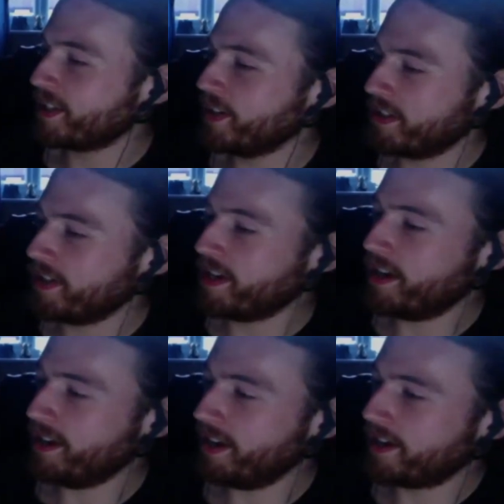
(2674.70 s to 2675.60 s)

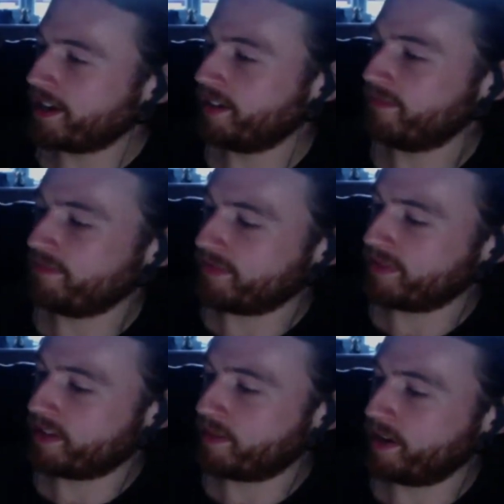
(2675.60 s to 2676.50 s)
Like I
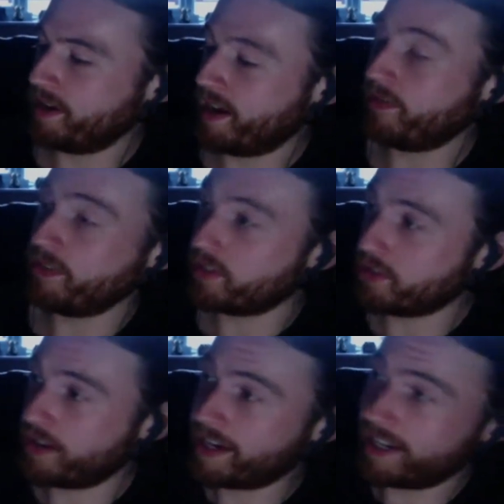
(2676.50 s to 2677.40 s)
mean, I haven't drank any of